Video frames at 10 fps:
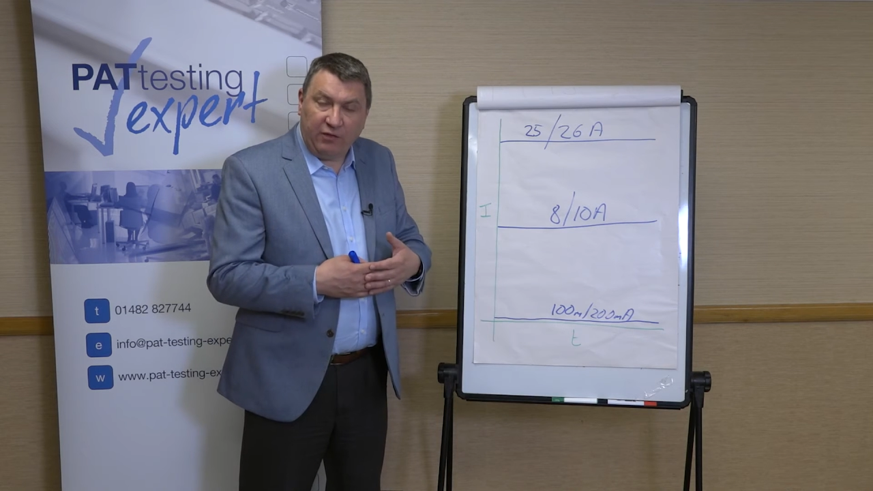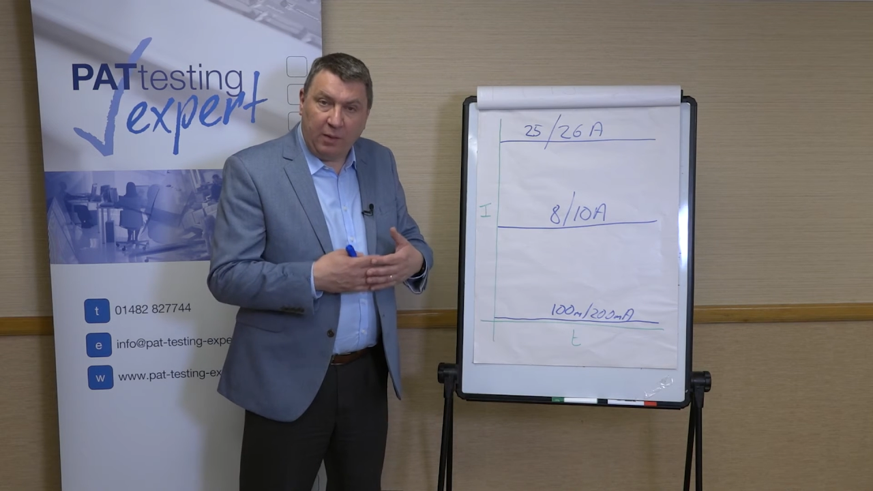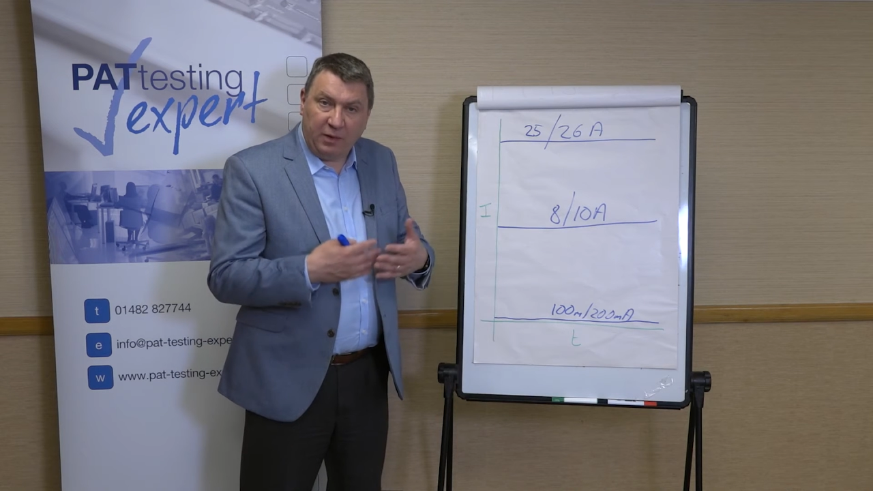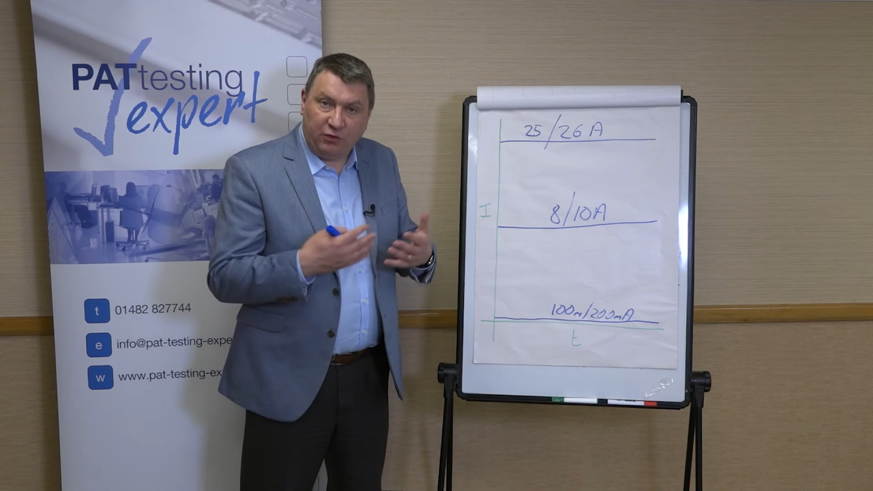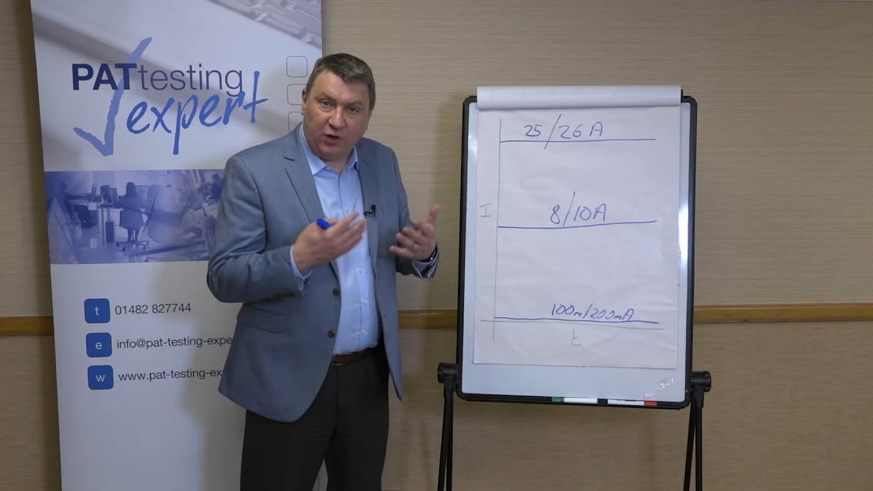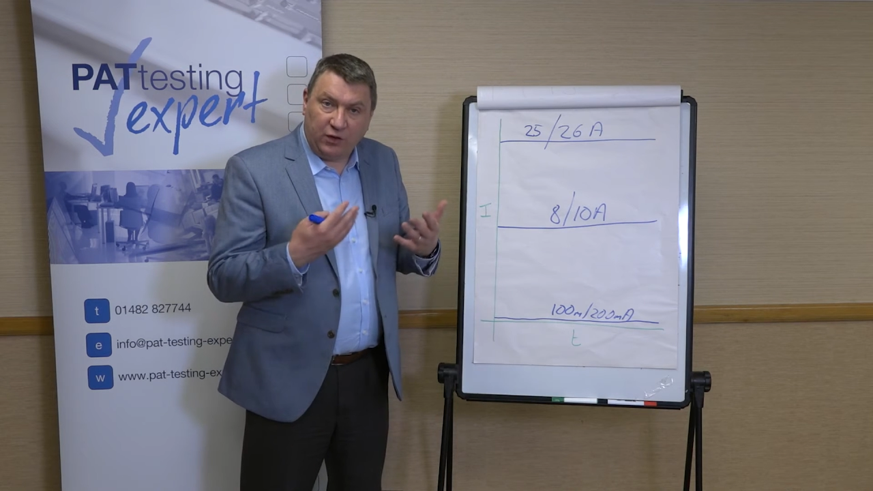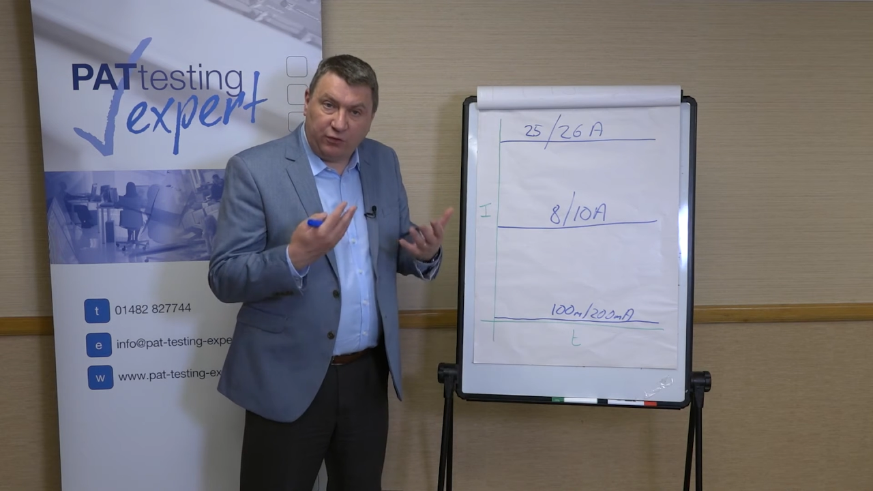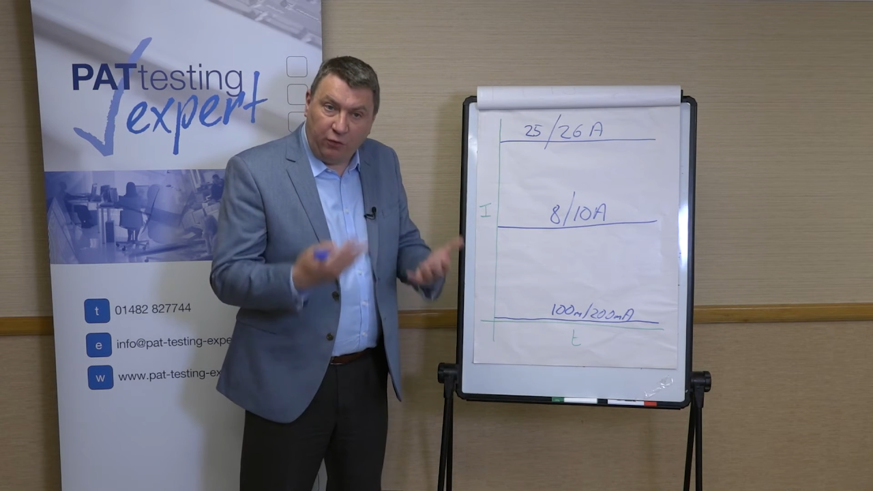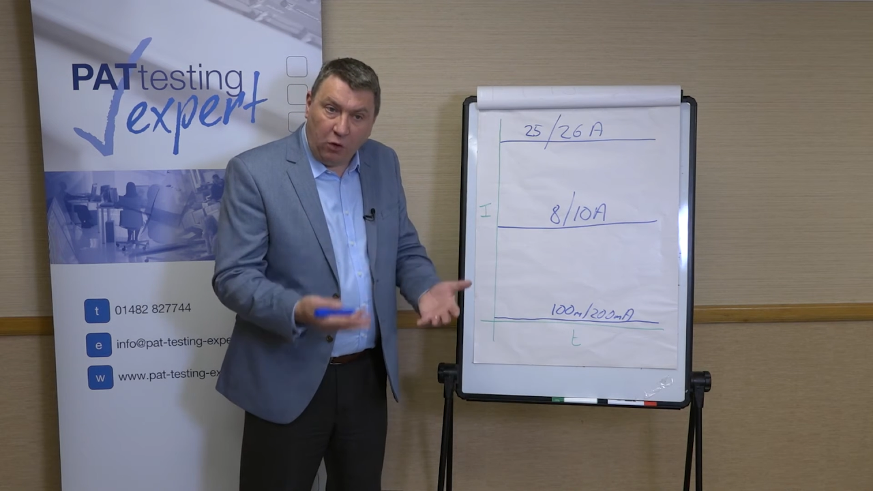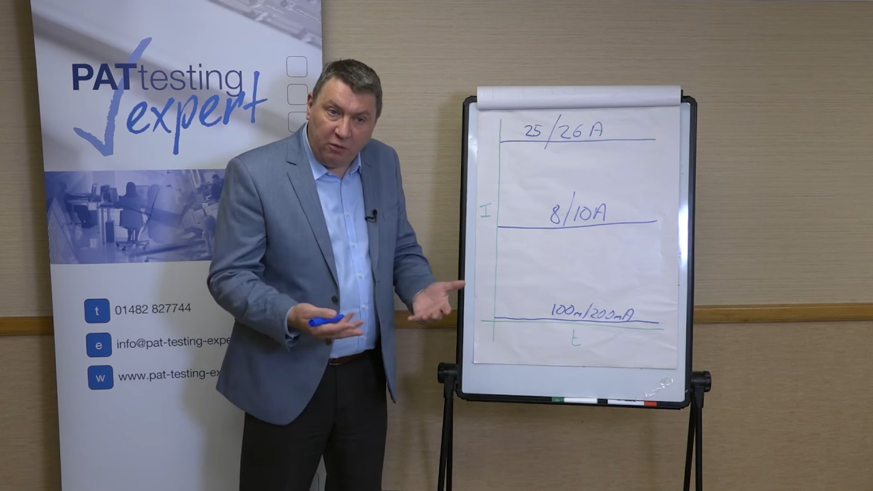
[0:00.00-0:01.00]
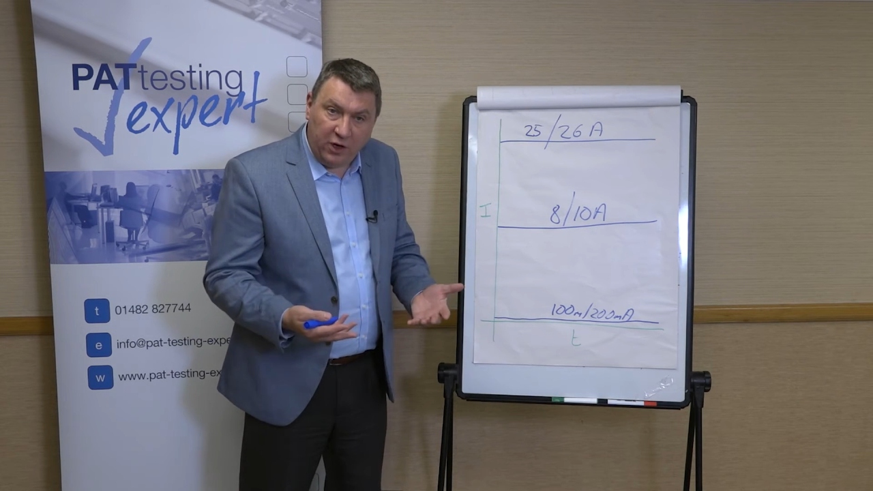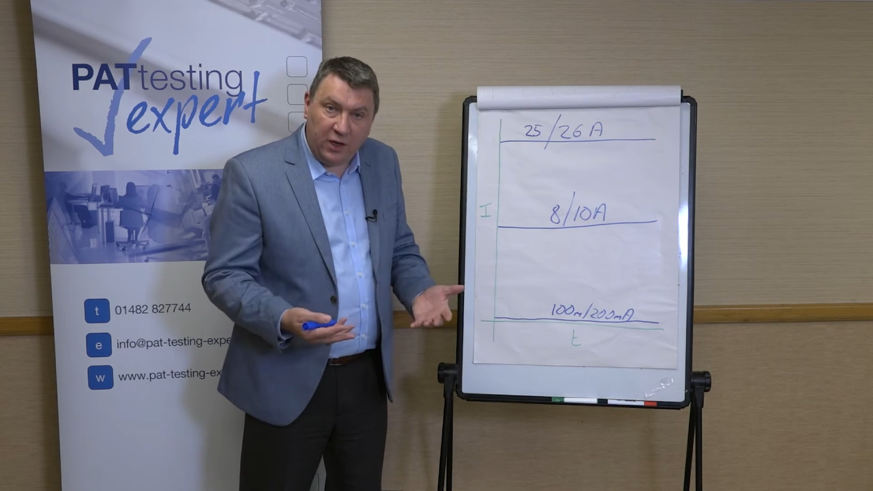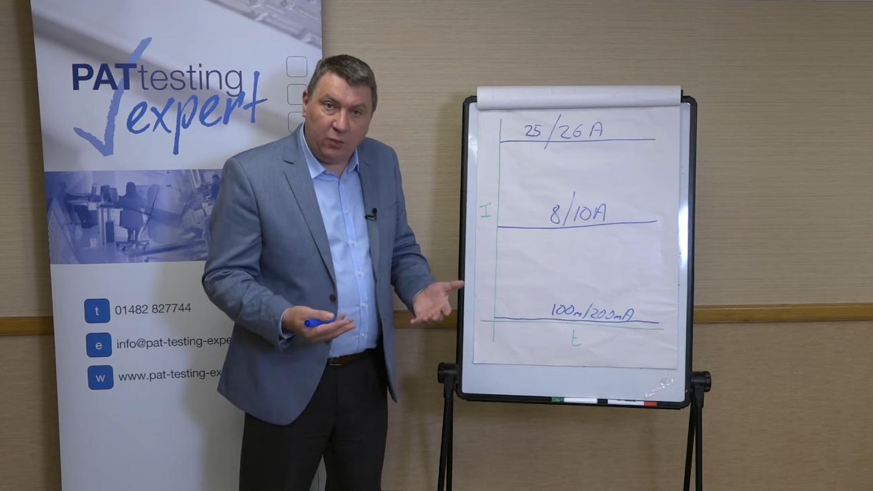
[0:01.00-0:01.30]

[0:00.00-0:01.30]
that big transformer in it,